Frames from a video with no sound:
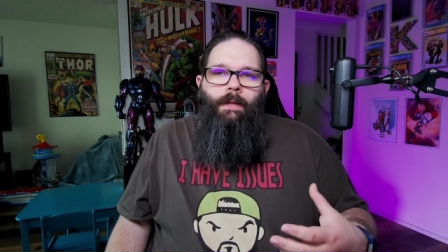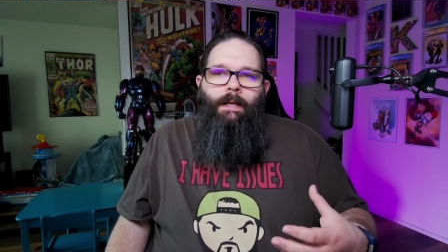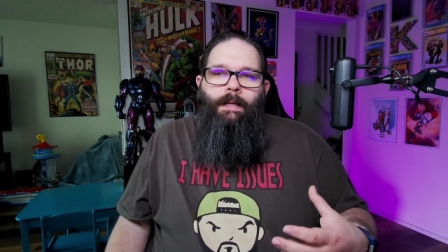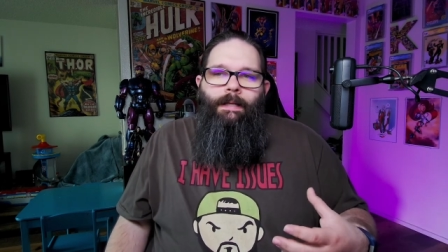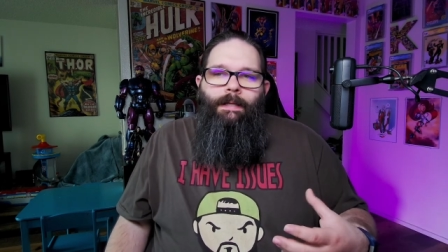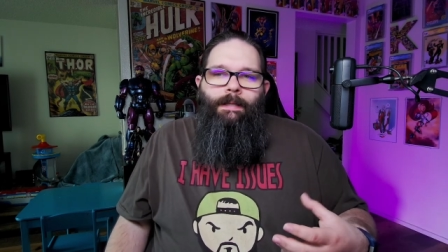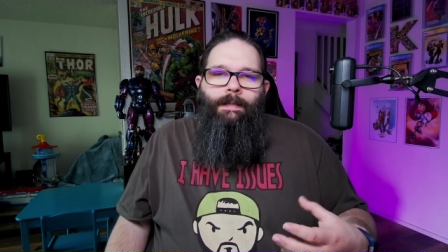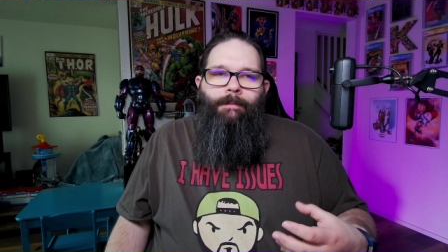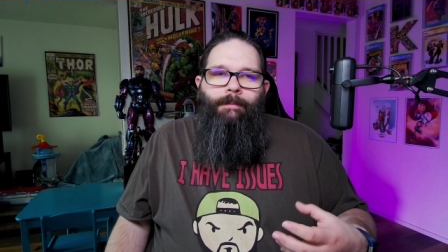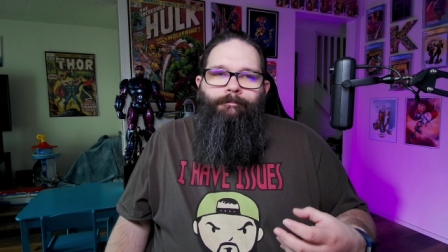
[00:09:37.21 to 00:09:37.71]

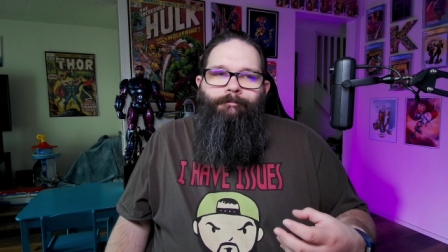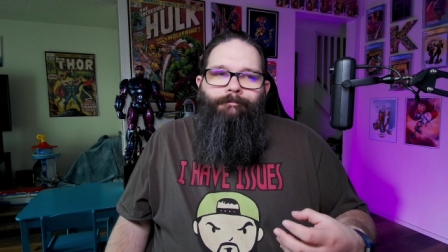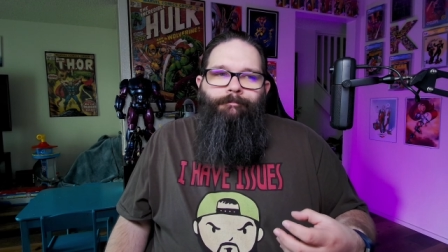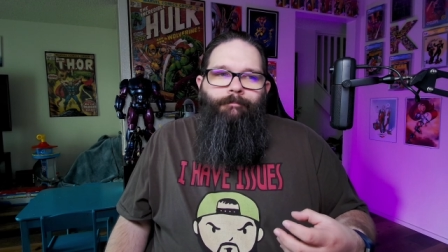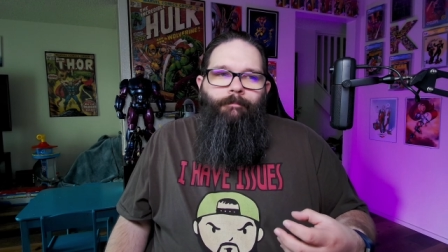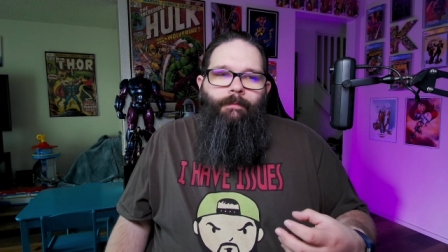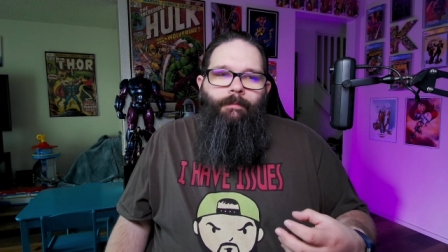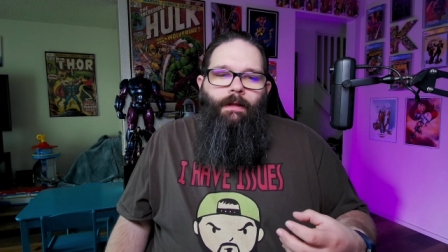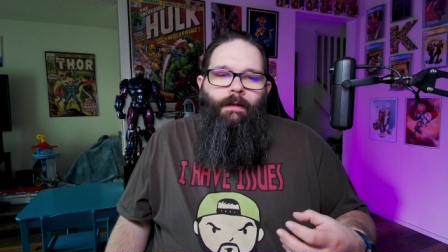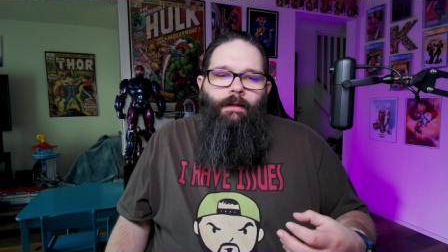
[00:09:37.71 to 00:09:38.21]
um,
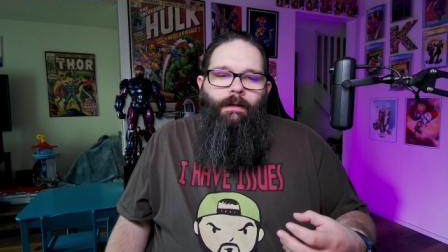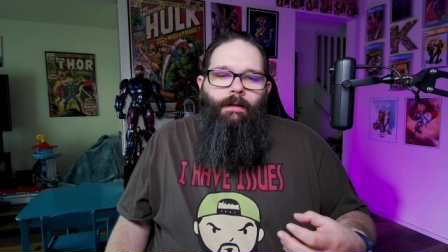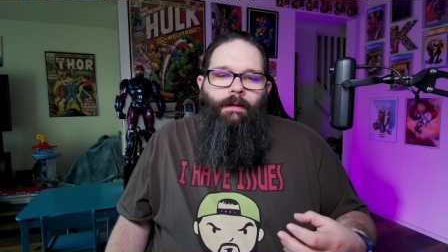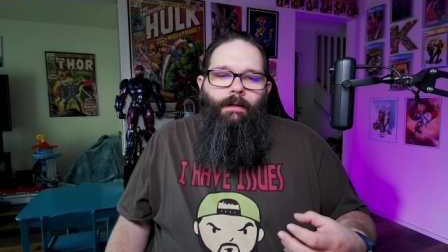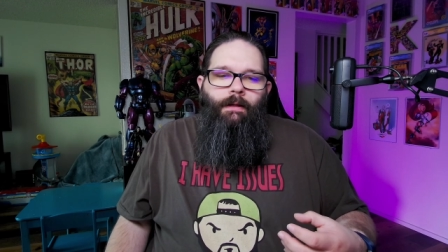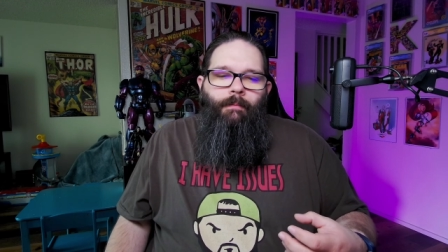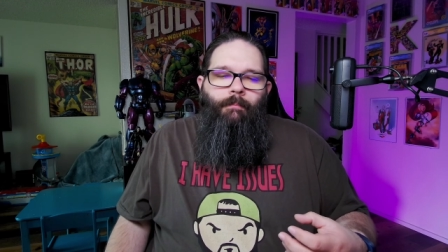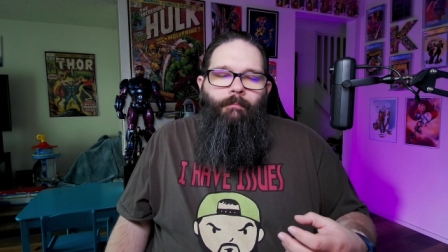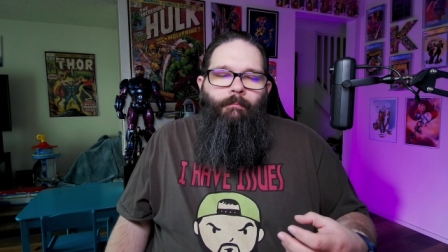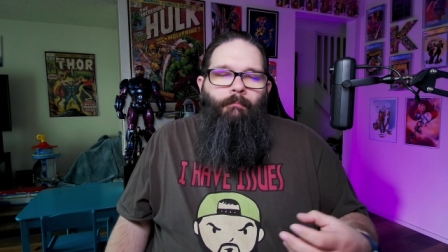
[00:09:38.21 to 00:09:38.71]

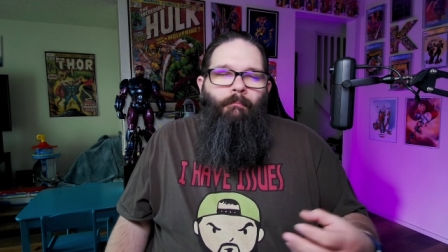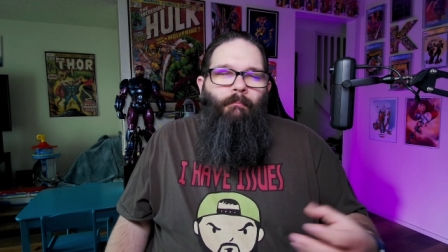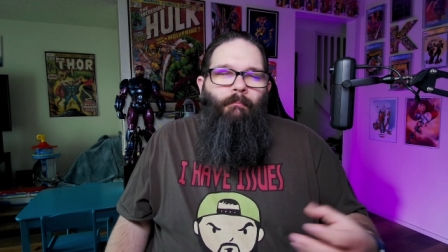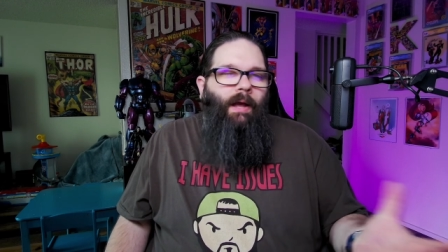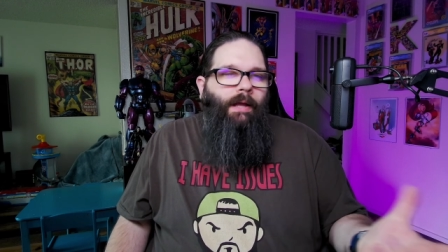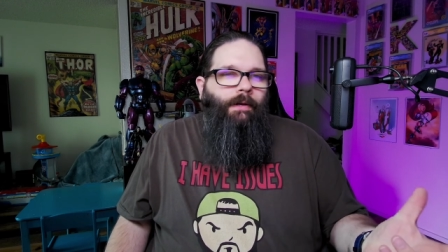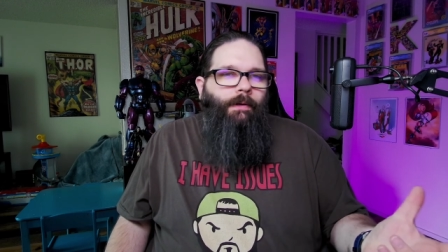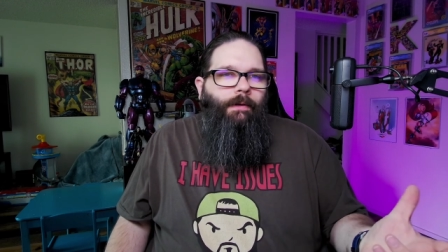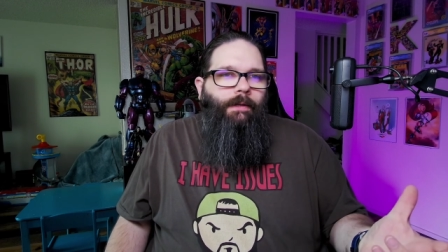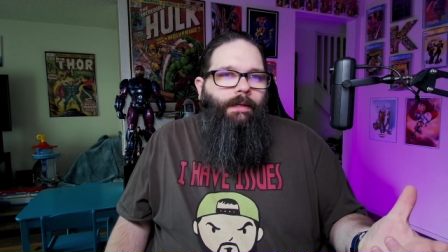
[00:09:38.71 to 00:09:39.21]
uh,
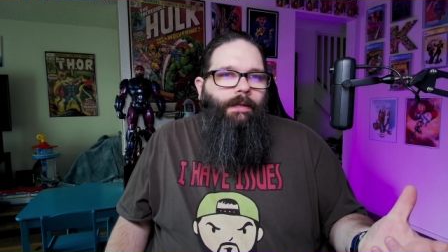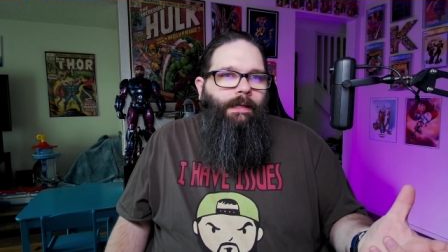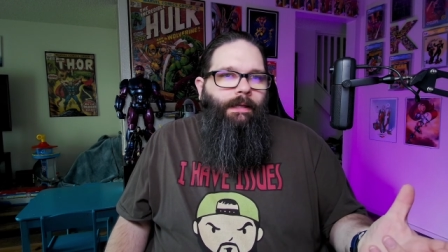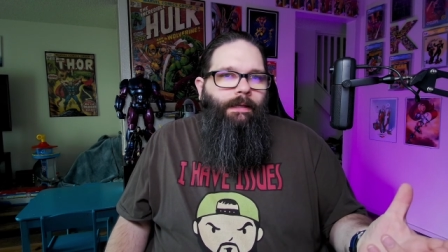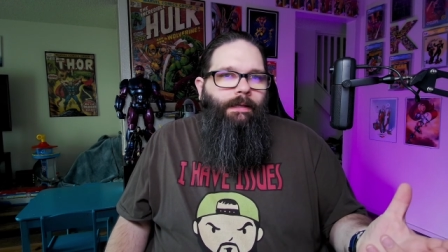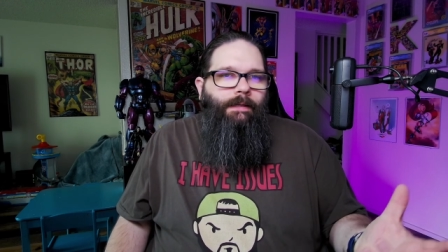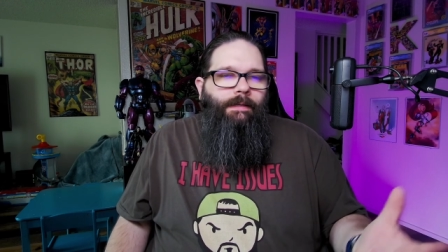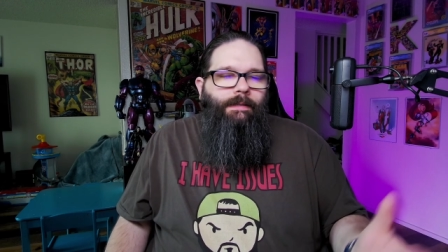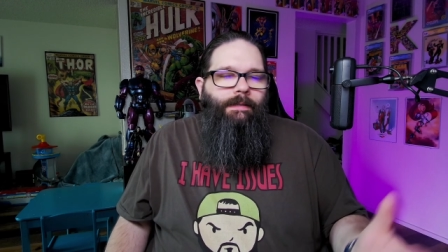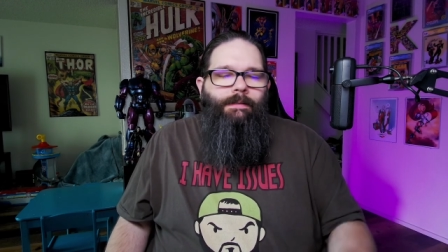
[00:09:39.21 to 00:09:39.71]
minor
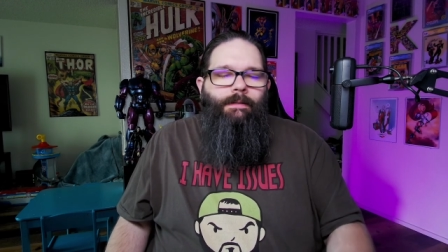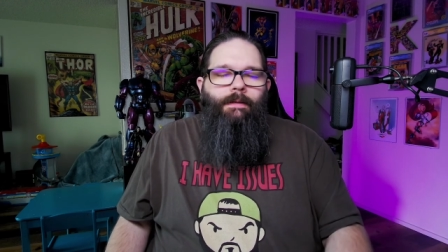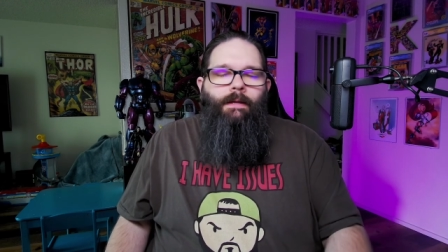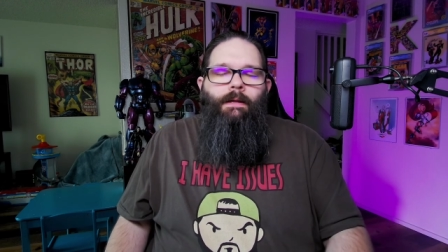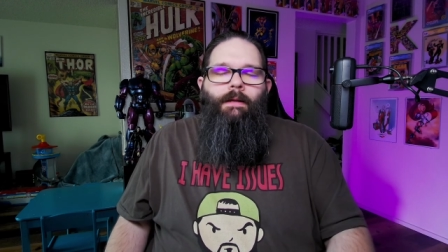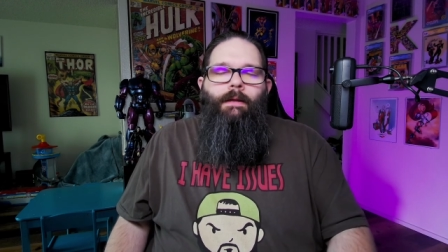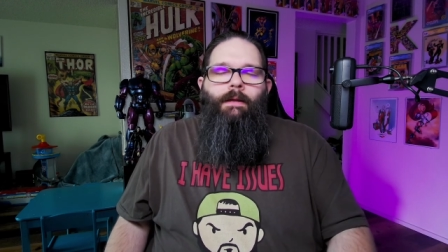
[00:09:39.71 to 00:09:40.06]
keys,